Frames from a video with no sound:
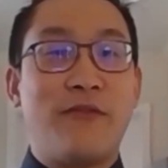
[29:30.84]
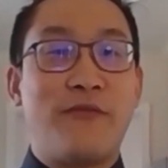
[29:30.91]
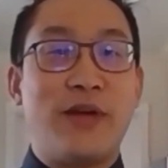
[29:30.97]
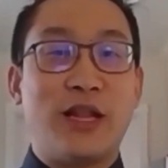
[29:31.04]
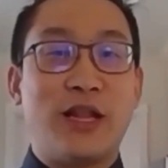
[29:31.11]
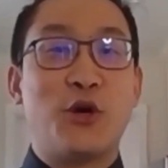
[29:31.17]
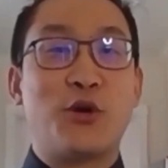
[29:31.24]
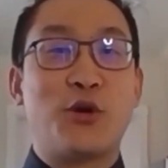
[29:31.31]

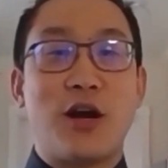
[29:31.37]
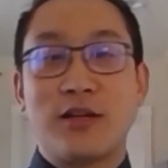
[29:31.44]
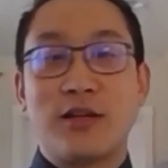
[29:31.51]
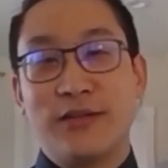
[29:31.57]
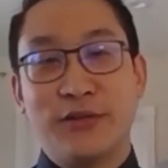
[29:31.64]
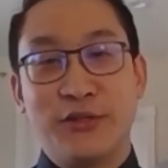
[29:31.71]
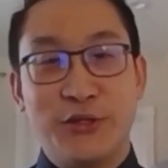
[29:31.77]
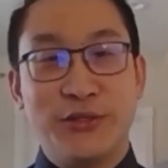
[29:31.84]
fellow
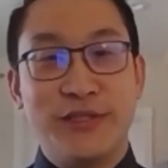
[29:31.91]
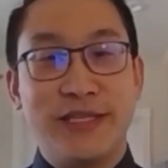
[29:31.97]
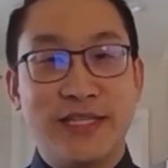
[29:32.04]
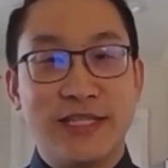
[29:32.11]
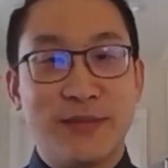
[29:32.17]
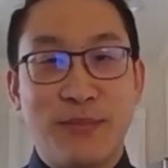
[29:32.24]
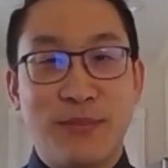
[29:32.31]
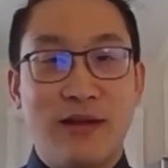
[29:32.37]
cocktail
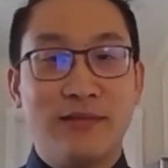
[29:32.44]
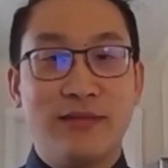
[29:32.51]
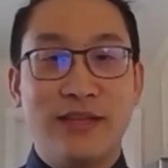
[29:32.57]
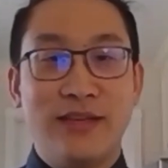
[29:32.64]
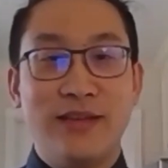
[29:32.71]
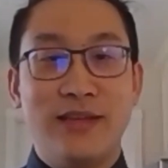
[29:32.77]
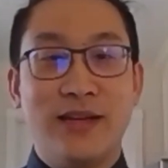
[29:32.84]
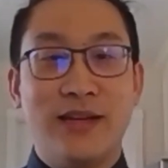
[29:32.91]
enthusiasts about
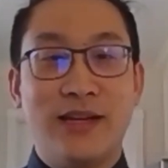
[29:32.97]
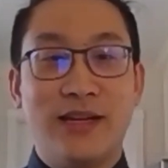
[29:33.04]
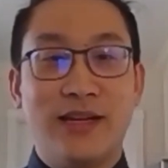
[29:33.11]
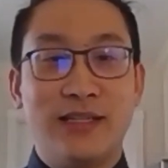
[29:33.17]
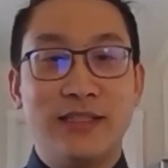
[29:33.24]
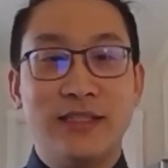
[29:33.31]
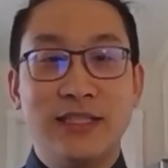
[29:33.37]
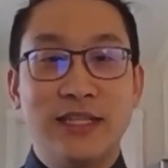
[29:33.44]
the
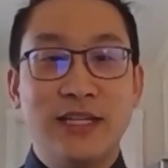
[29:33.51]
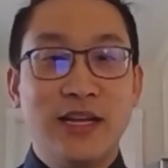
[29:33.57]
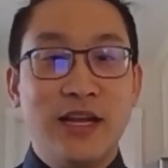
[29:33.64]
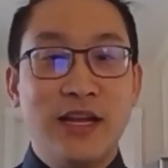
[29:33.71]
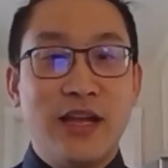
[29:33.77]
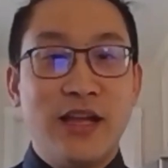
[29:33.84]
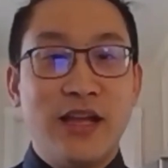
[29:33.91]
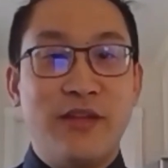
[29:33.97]

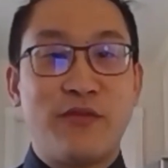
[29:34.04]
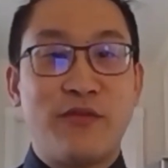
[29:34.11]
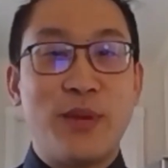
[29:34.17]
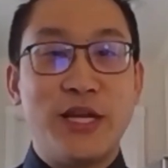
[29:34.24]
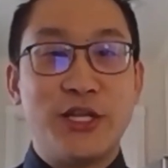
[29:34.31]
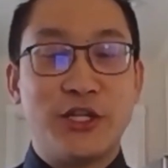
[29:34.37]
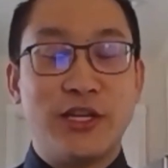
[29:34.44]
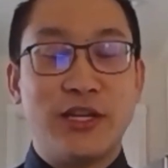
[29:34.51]

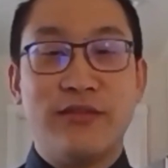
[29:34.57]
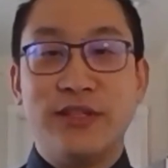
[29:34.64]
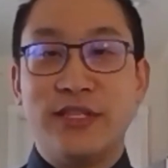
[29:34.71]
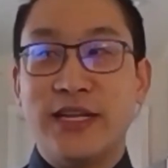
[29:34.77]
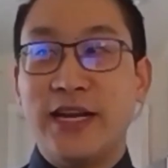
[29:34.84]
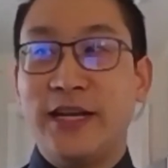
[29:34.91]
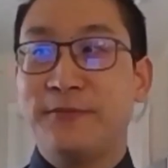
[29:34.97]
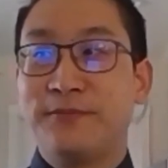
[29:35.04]
information given
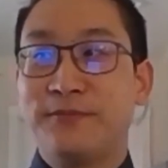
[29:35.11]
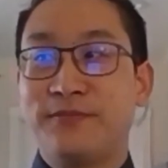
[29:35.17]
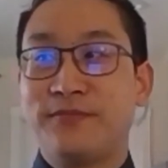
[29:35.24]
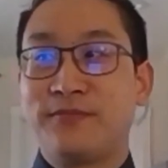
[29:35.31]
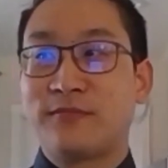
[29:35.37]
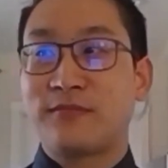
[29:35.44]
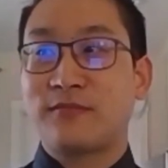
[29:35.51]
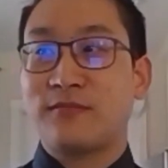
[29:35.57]
today.
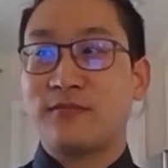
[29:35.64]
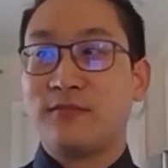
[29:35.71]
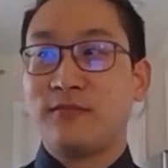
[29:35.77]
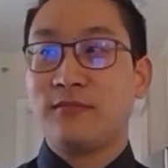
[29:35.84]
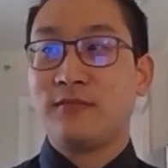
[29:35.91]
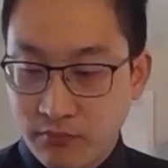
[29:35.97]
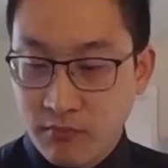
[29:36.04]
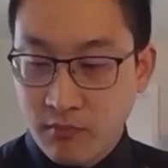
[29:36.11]

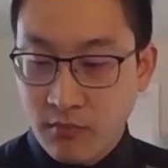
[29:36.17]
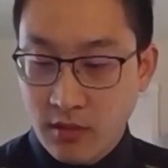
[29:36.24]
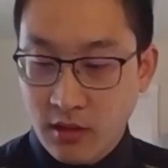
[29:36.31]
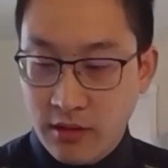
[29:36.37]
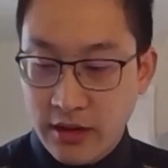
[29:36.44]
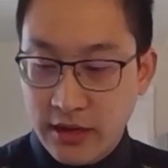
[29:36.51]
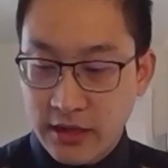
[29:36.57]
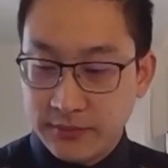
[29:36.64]

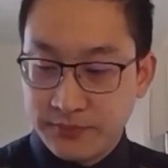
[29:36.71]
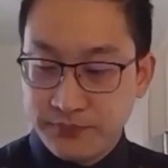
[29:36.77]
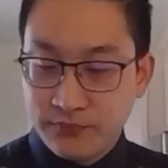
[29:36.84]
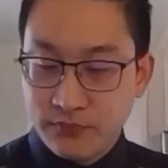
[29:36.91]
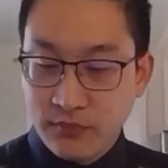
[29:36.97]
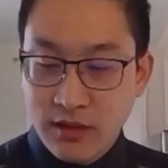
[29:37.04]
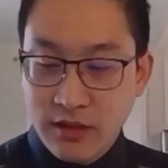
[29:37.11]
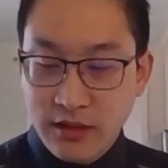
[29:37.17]
All right.
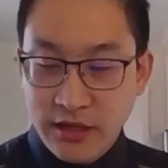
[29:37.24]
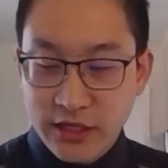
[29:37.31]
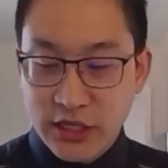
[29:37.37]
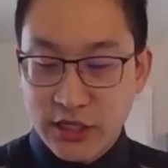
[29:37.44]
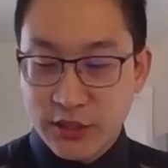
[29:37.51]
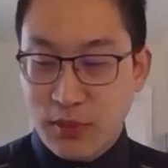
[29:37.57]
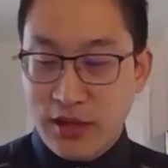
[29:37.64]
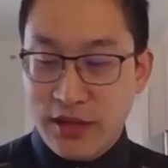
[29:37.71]

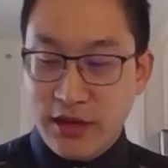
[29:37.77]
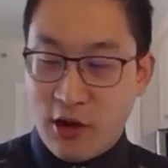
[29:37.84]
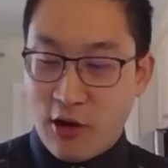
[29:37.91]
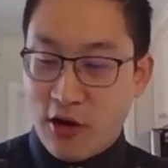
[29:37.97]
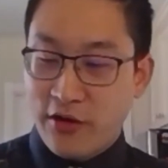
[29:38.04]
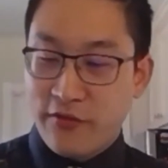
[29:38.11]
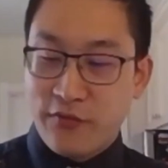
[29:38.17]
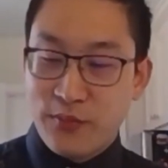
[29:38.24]
It's probably
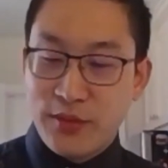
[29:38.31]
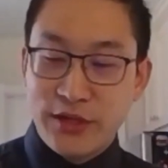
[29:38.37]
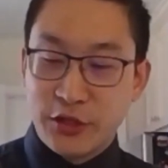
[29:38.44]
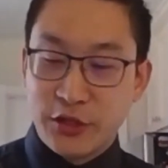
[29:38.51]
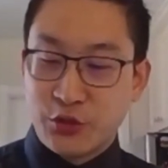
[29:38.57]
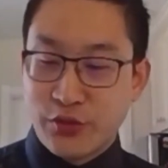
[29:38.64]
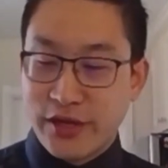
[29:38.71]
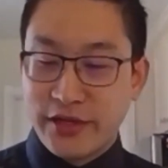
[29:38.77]
hard for me to
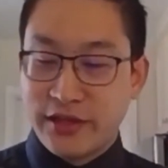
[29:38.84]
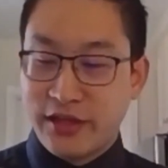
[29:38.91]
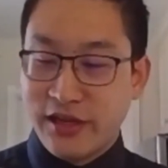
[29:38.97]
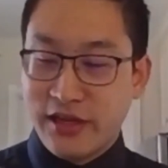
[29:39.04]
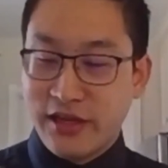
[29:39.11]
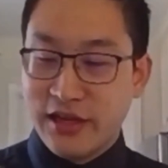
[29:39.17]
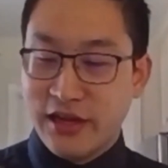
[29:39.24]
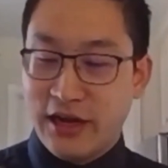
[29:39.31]
drink
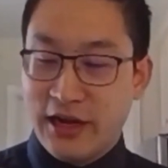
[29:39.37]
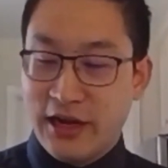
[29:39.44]
the